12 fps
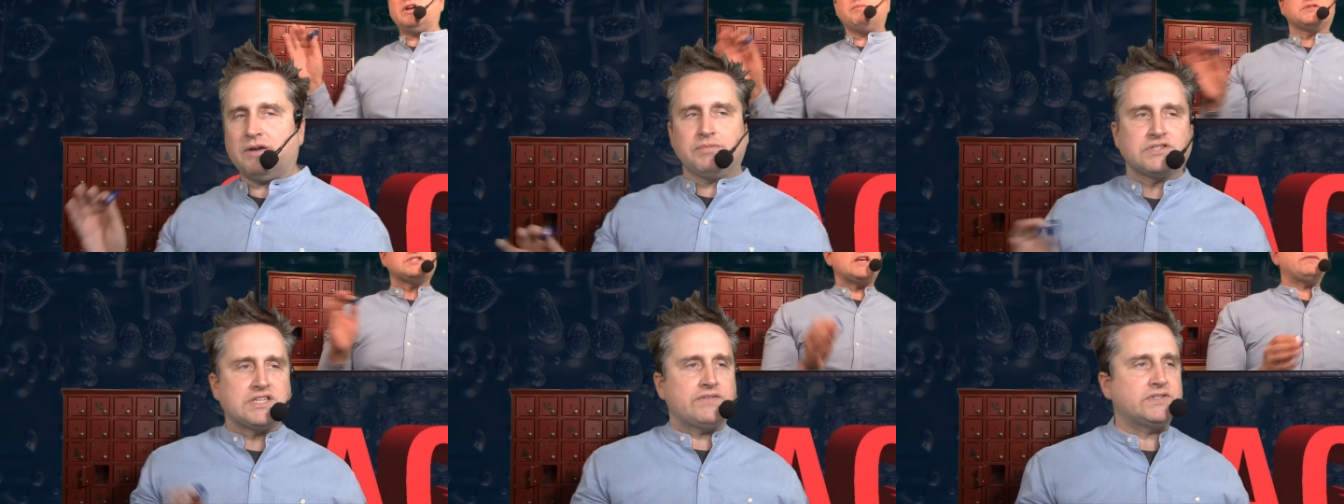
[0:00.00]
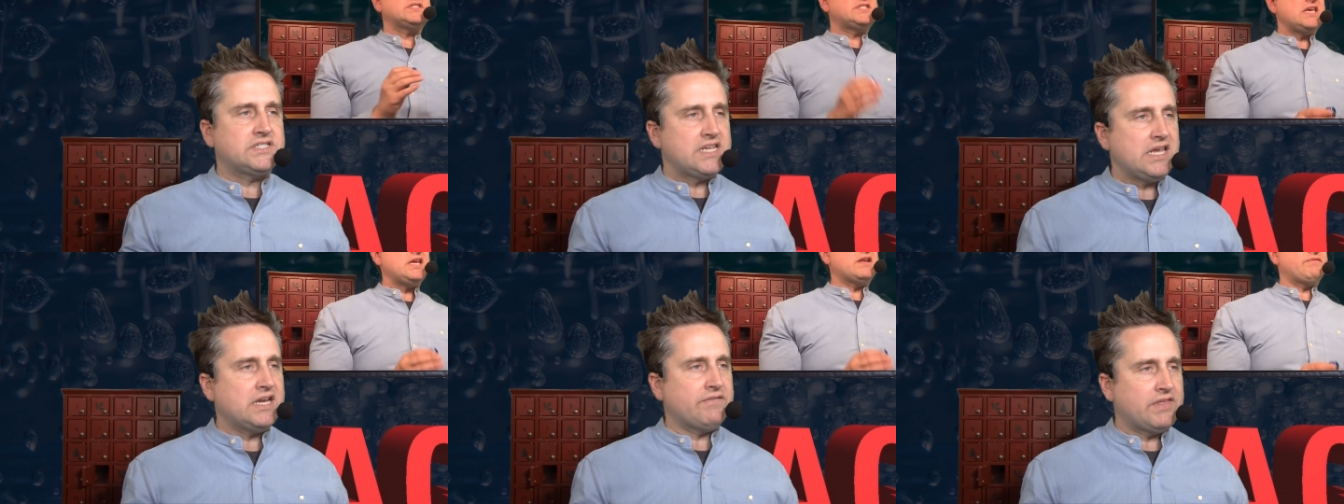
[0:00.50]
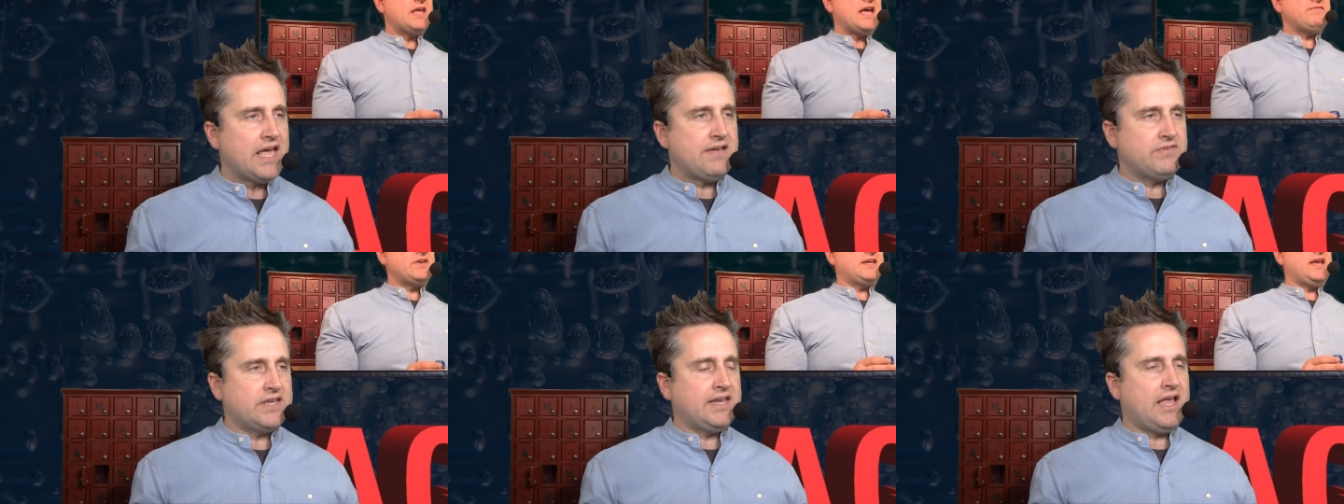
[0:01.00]
number 17 of the
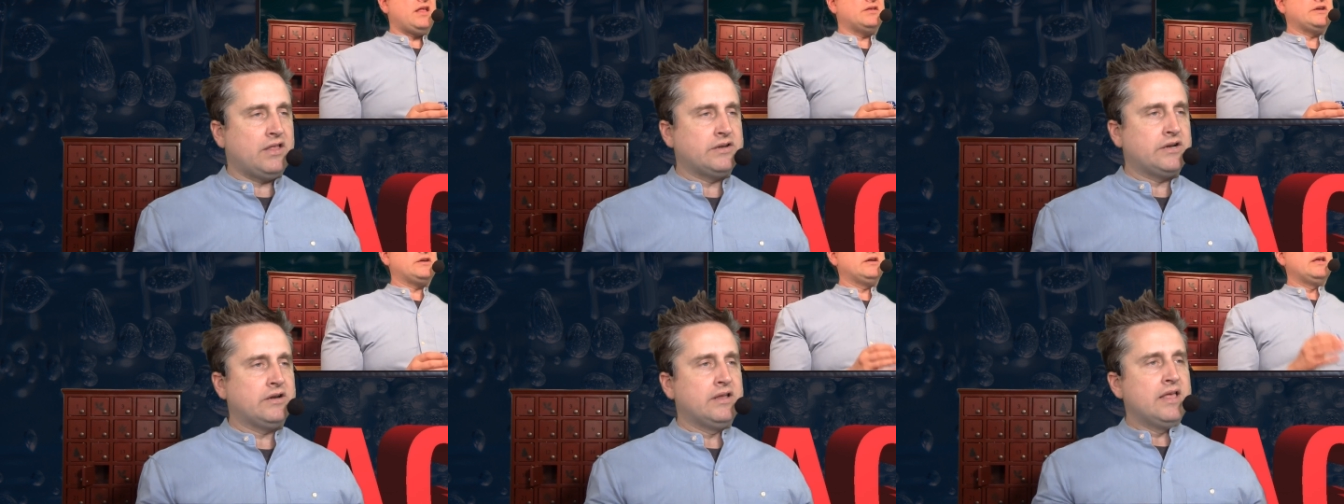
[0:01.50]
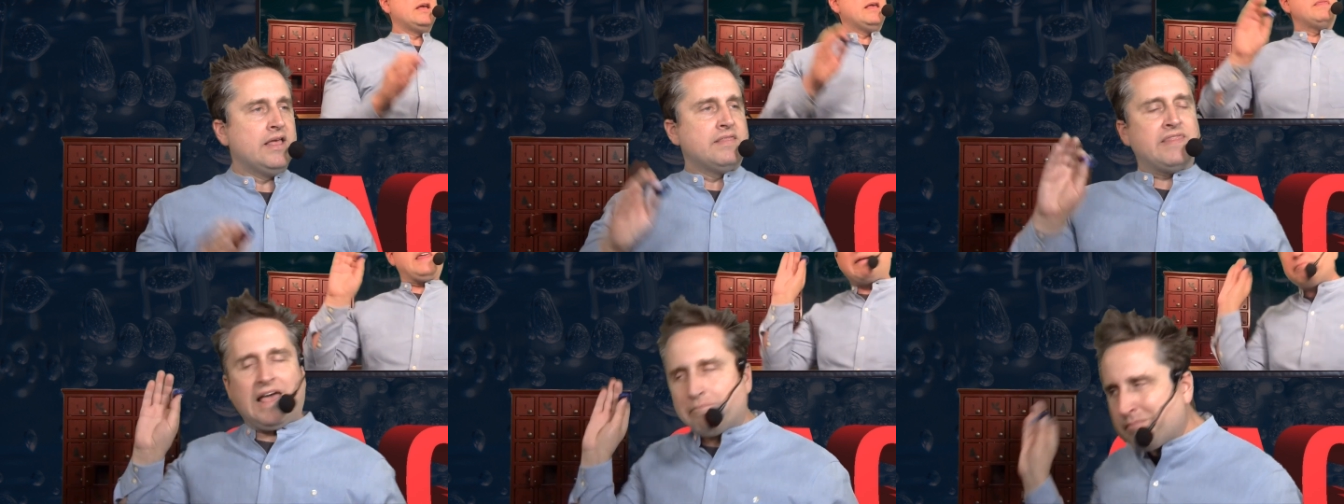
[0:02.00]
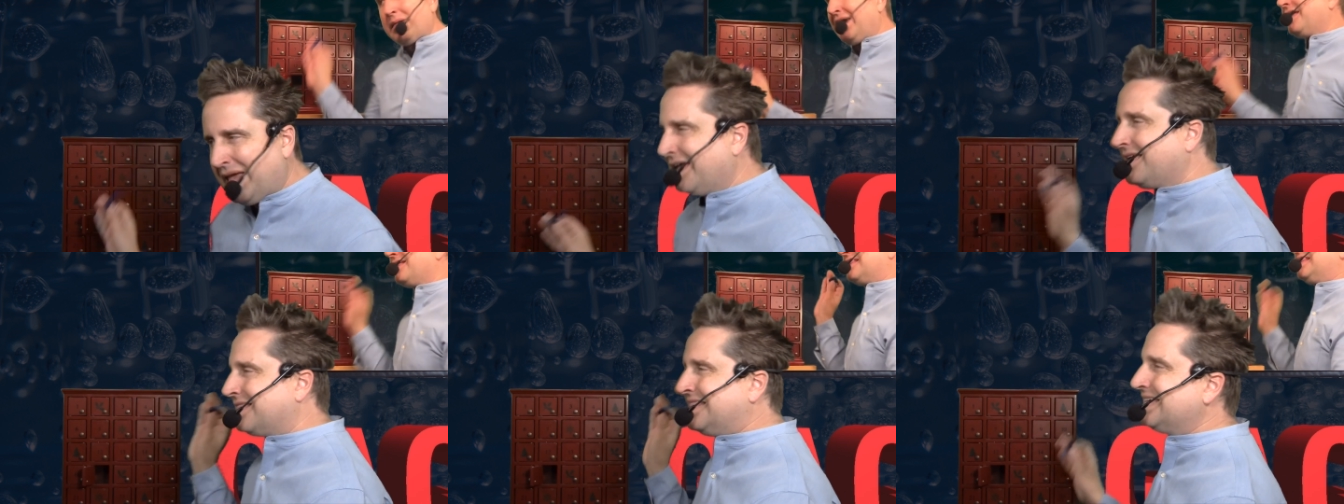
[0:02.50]
Advent calendar that
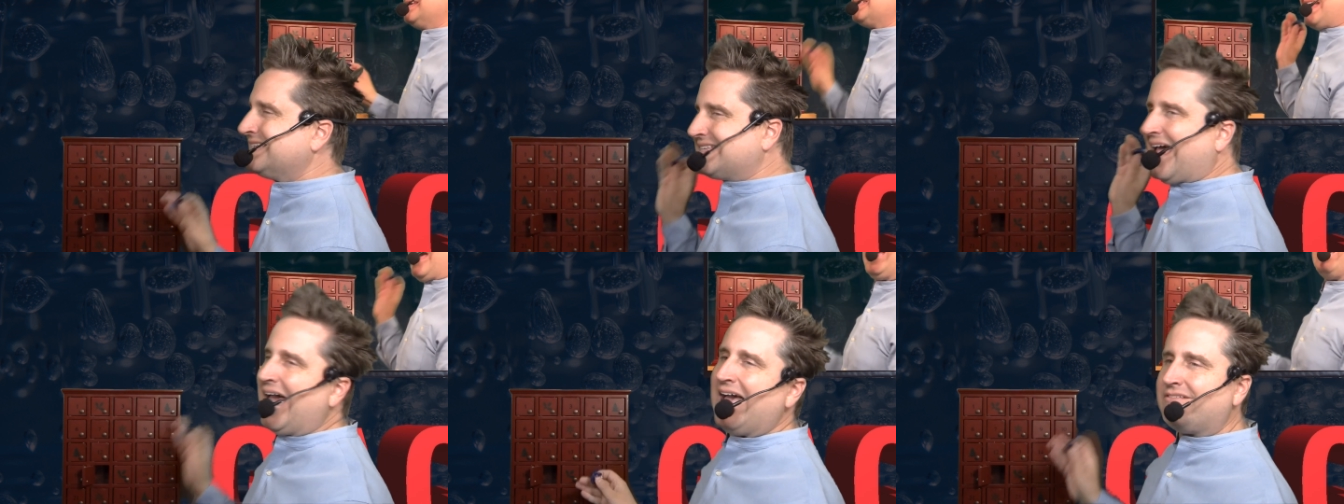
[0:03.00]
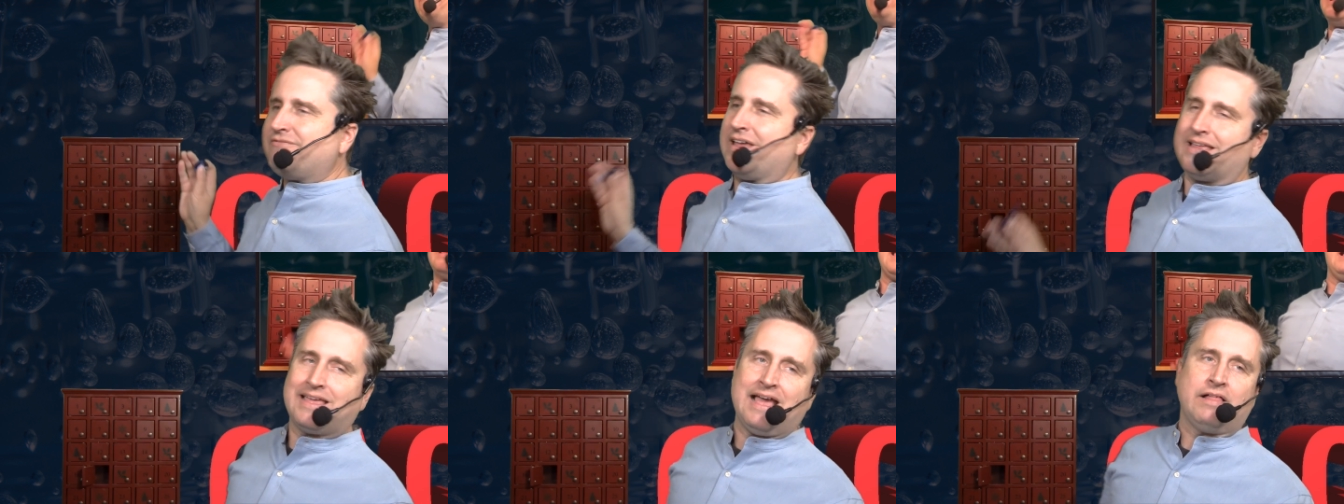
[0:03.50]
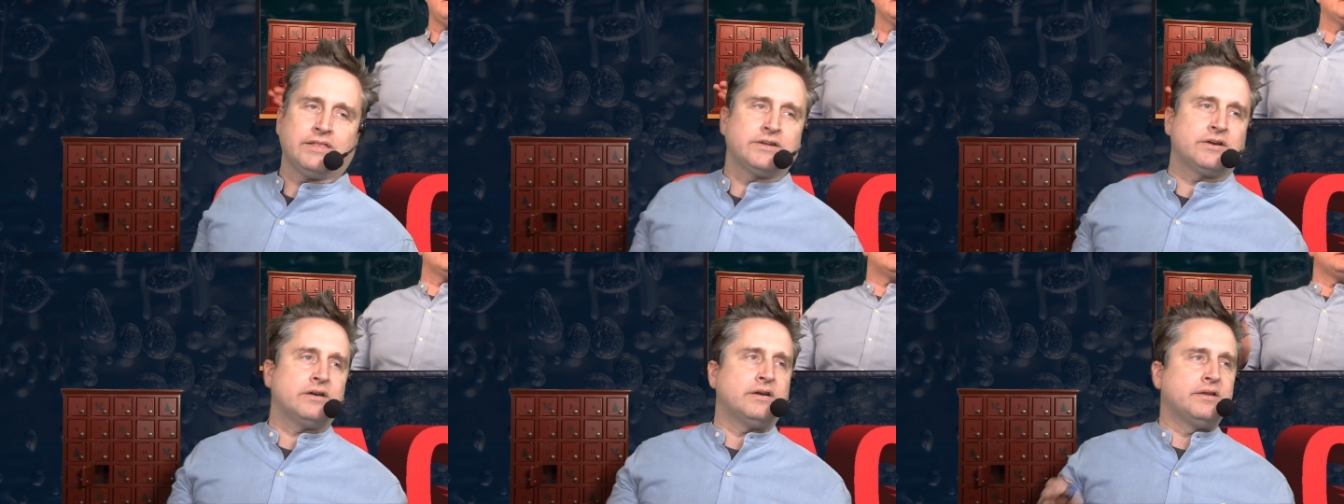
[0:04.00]
make this Advent
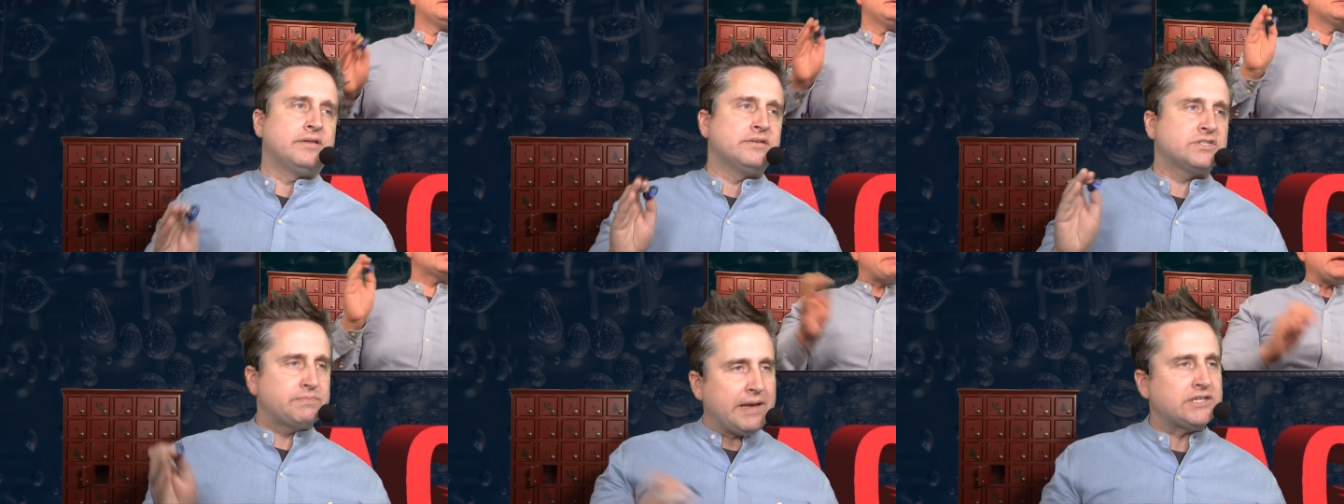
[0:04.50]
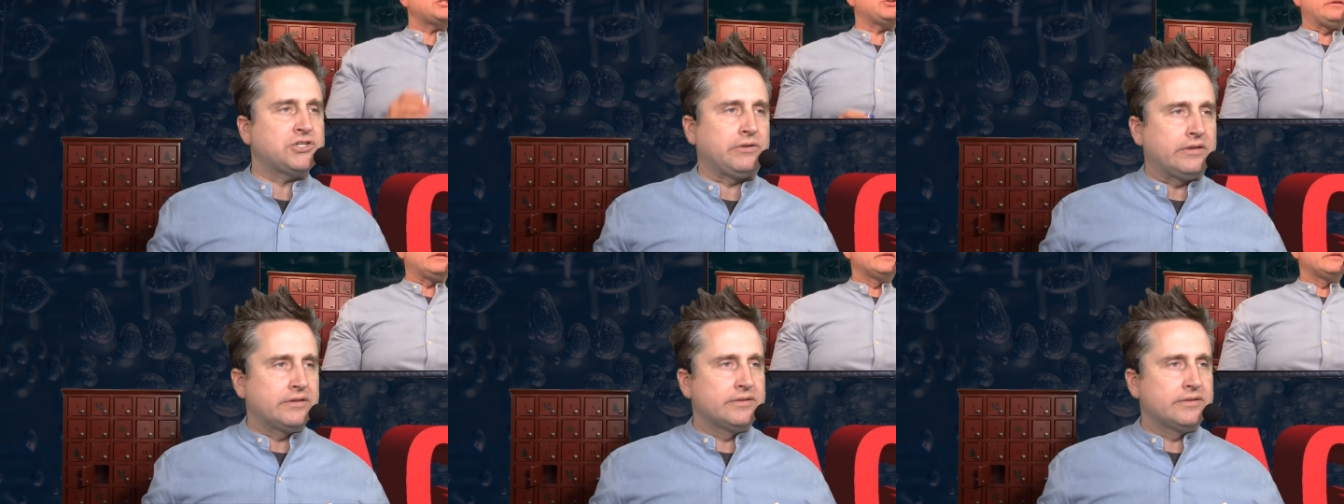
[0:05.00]
calendar special,